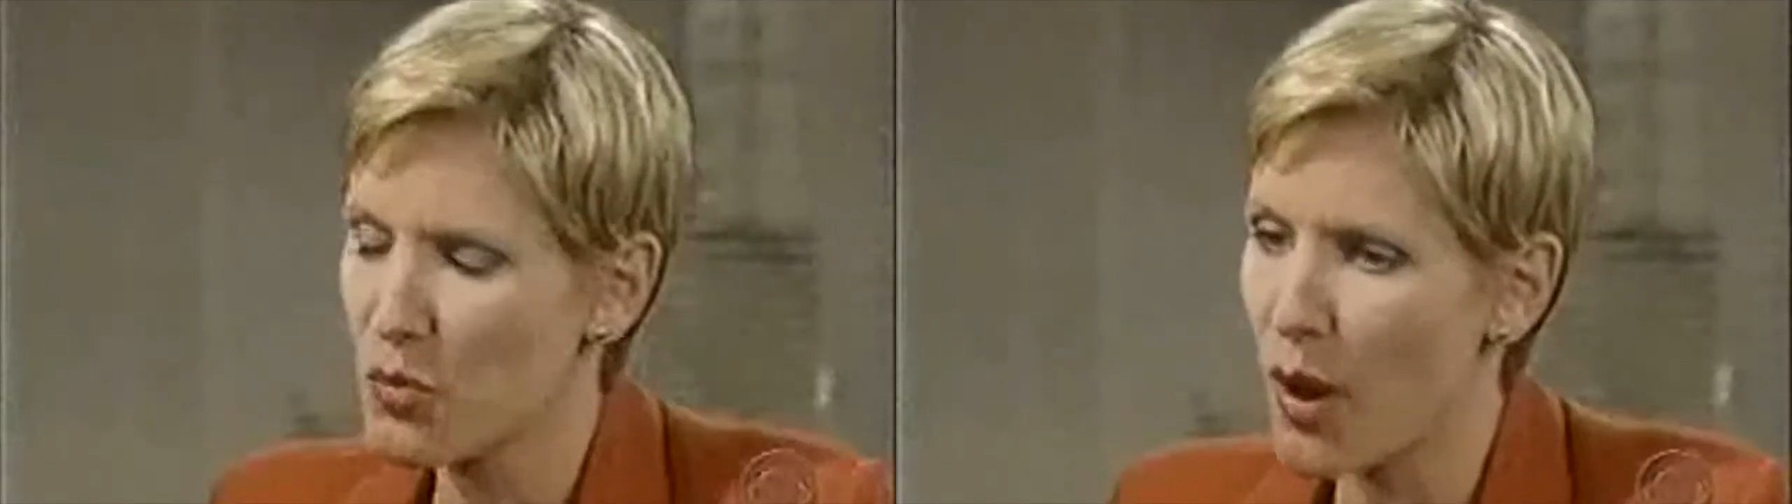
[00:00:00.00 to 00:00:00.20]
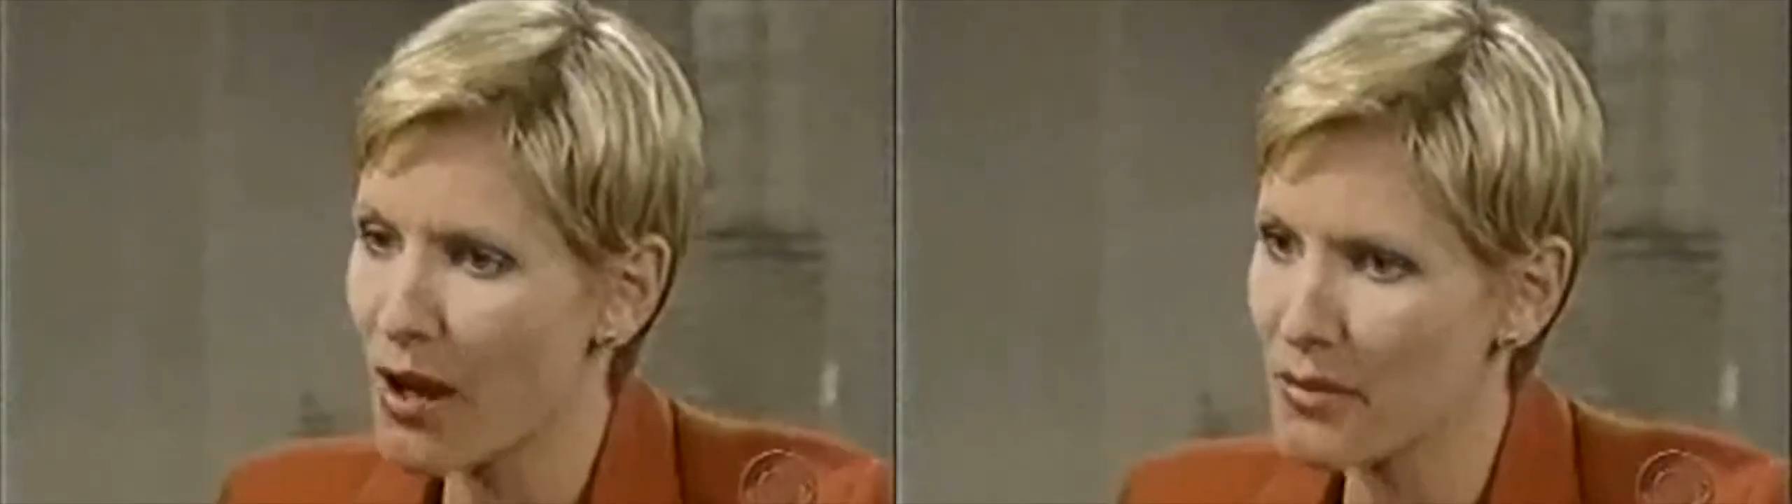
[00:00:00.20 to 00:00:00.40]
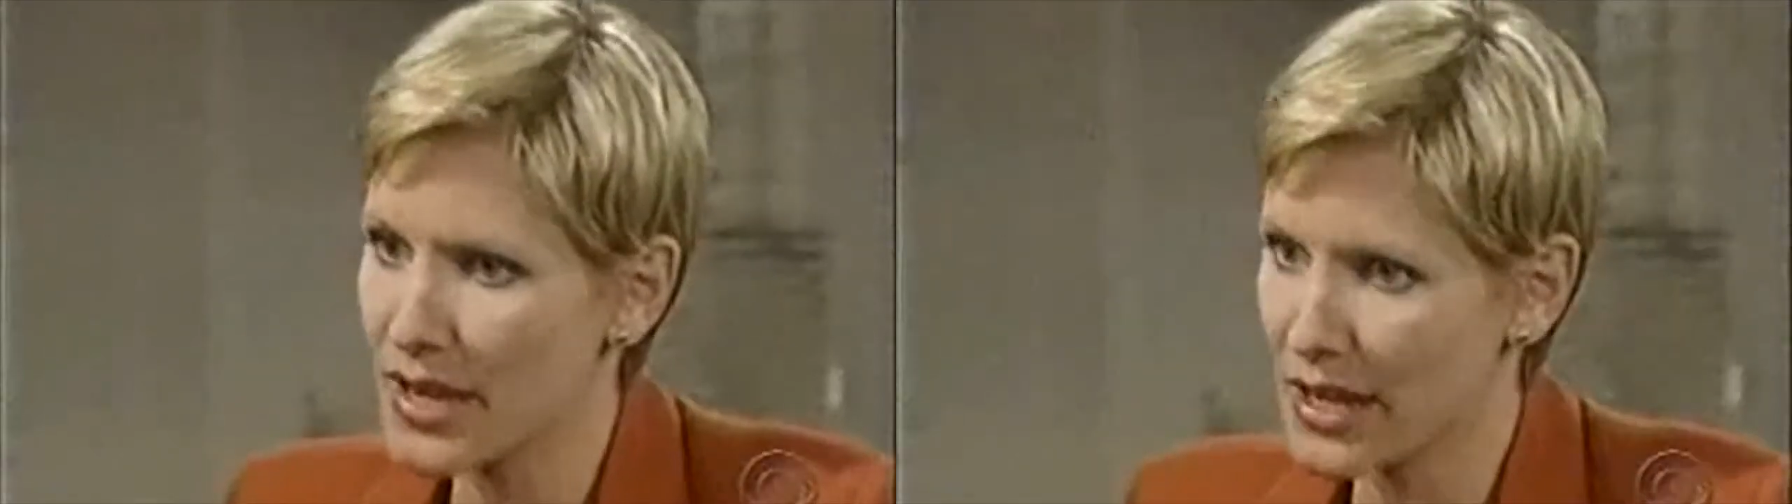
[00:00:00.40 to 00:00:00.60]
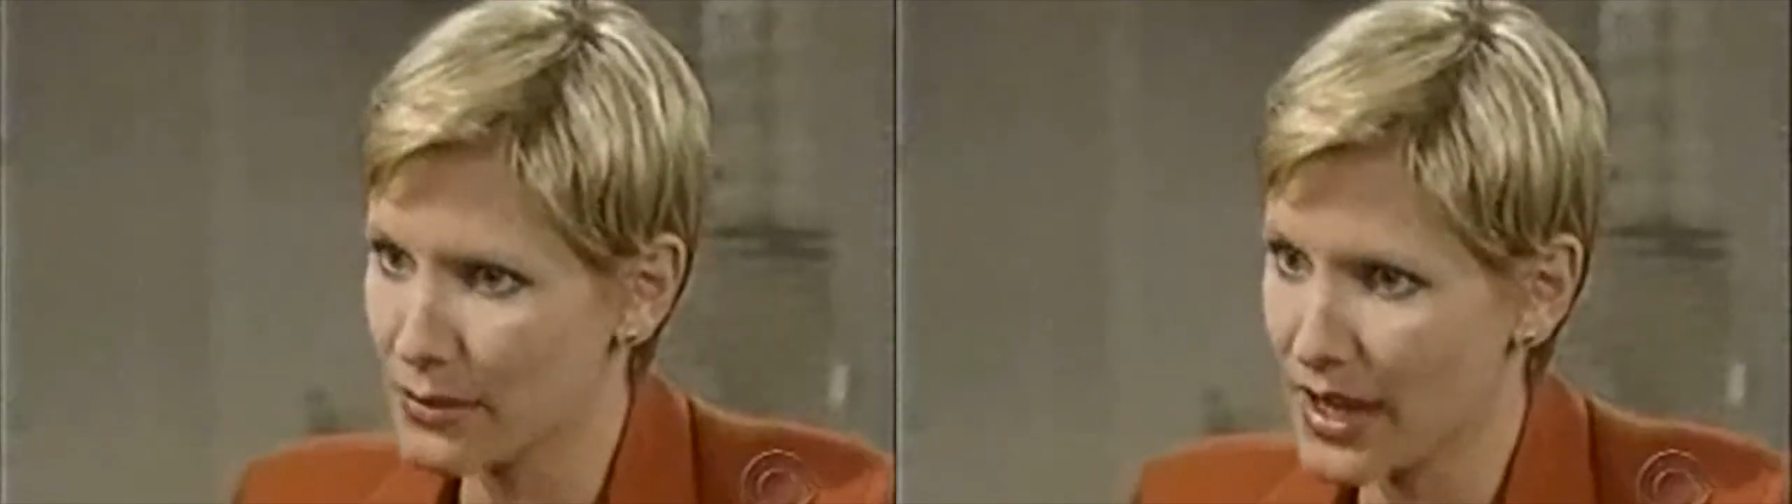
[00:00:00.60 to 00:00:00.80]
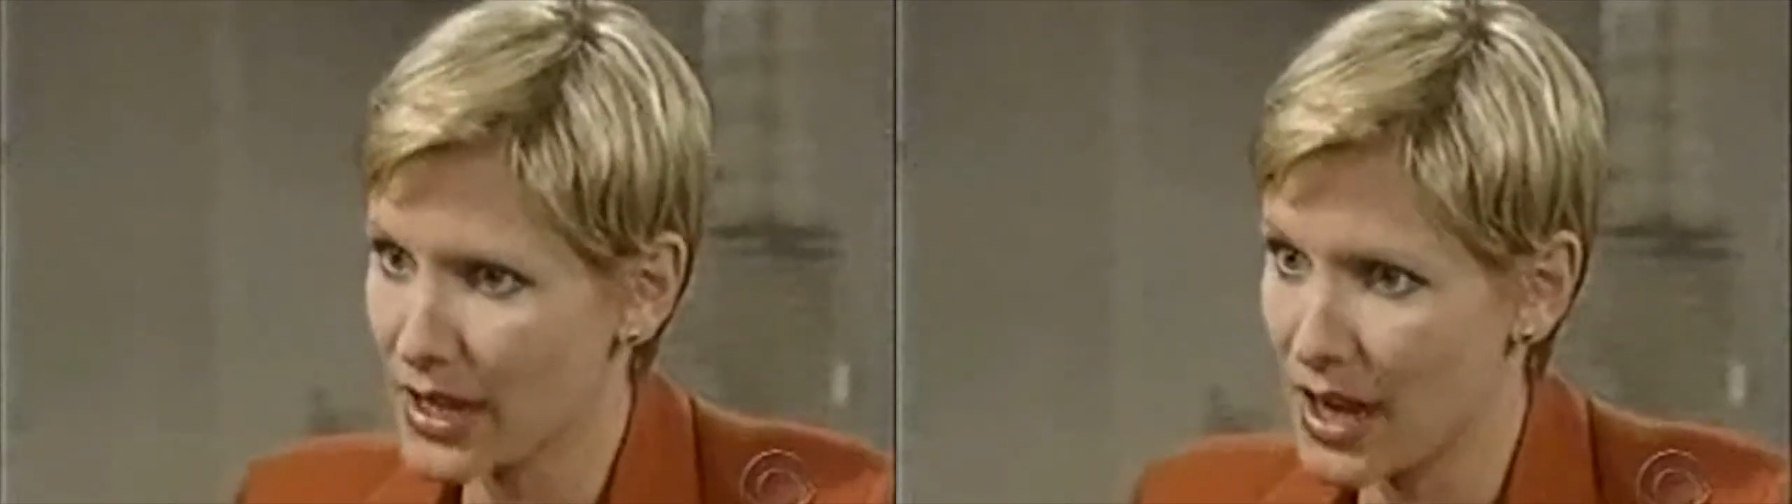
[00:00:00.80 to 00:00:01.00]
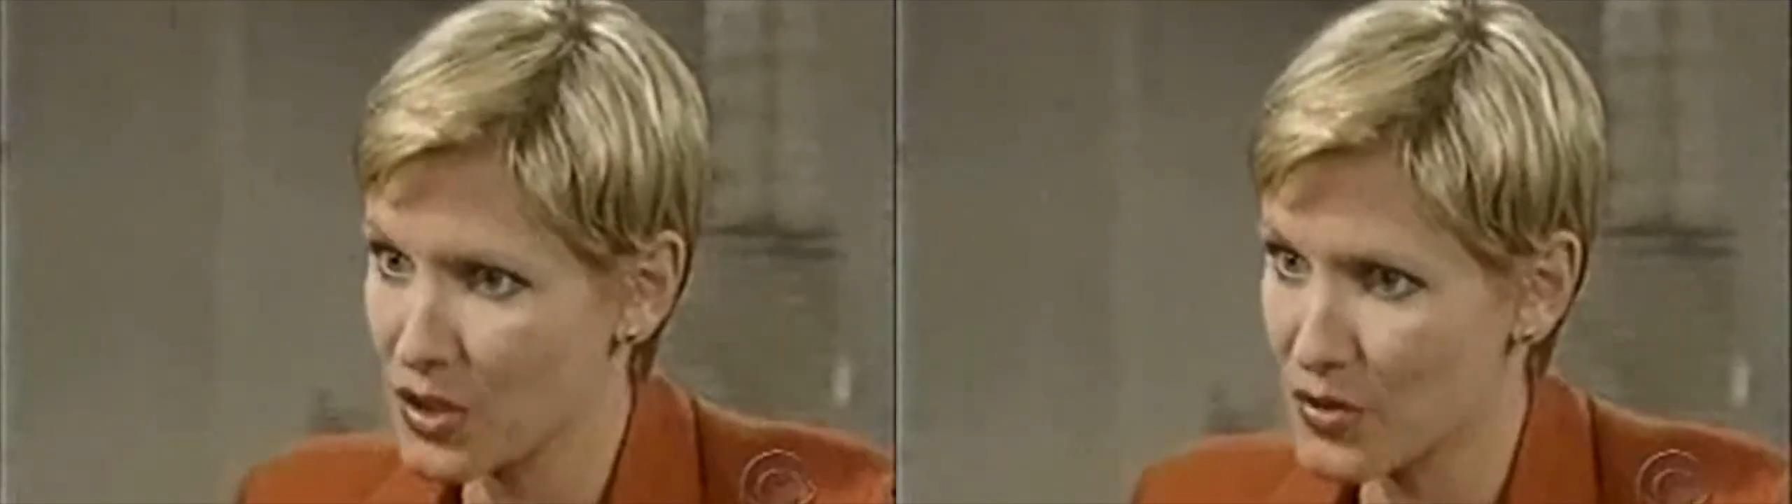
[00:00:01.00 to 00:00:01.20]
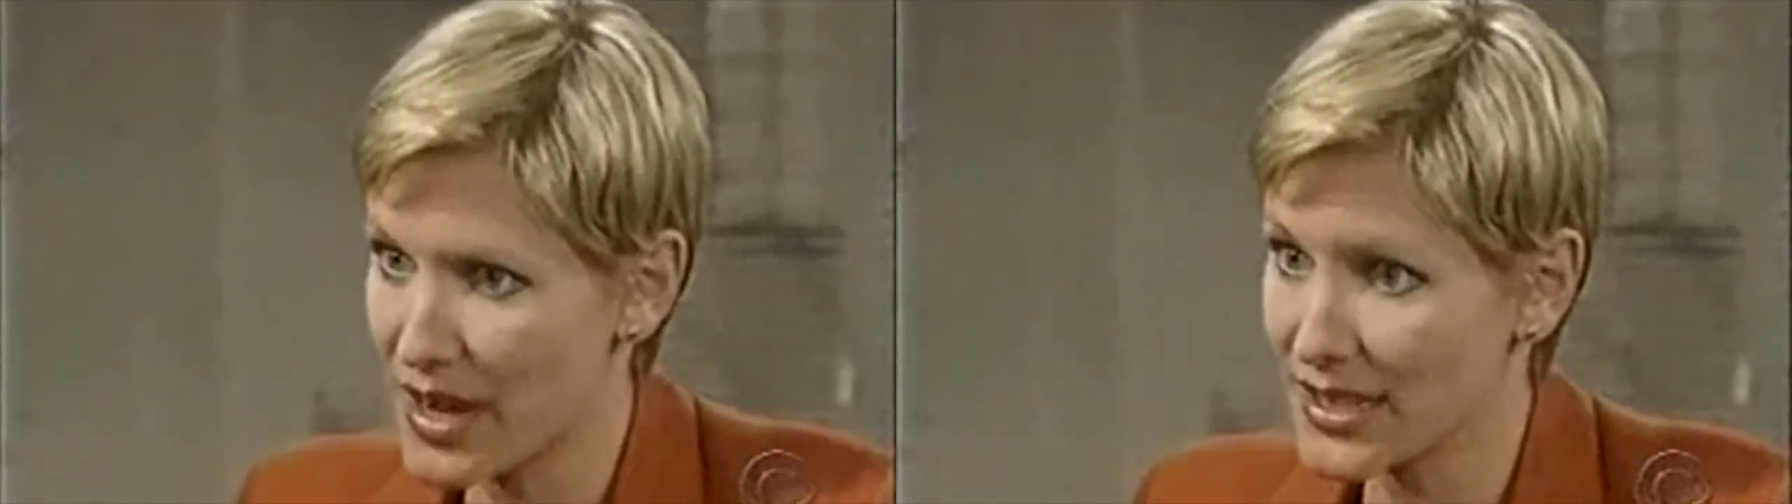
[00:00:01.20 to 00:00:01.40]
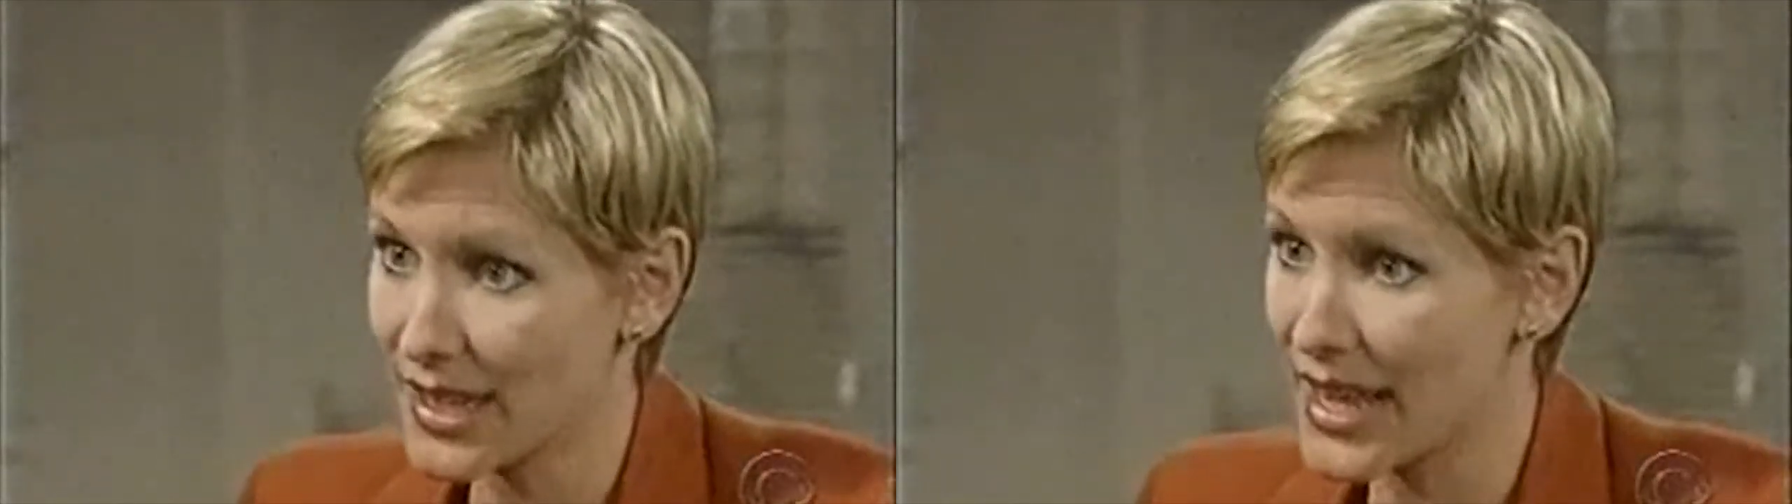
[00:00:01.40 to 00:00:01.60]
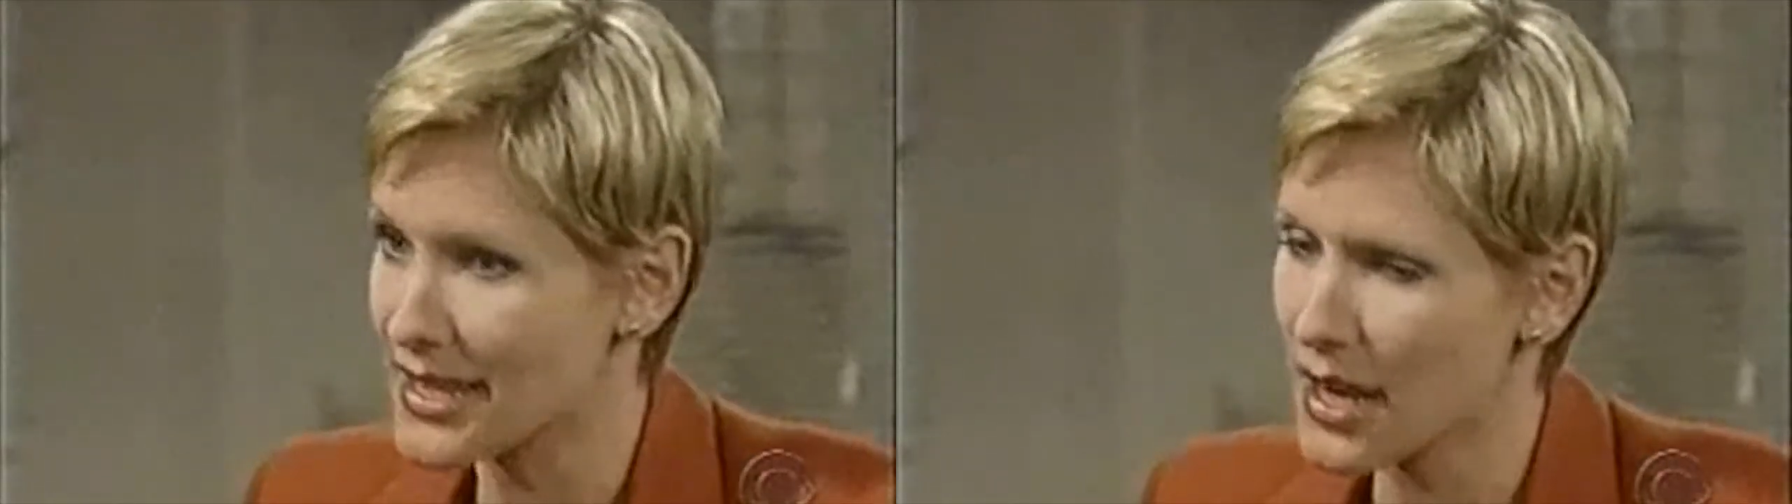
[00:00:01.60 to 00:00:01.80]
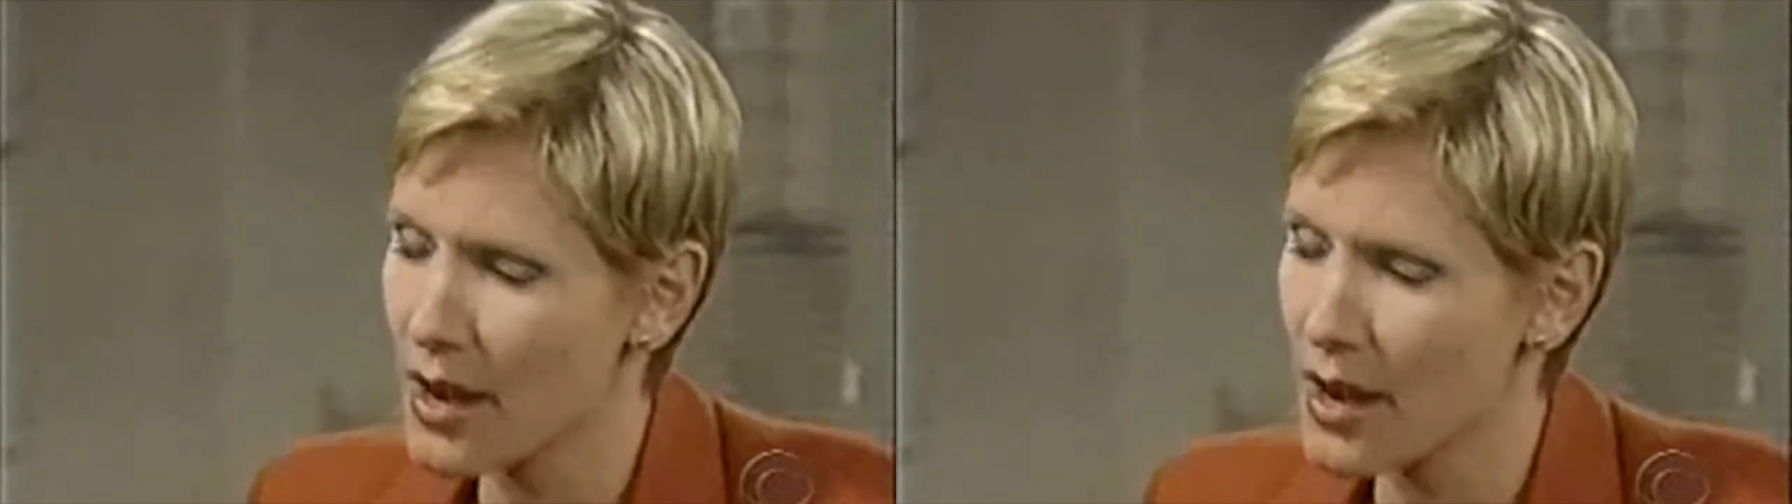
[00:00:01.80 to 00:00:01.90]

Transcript: is you bought me out of my contract,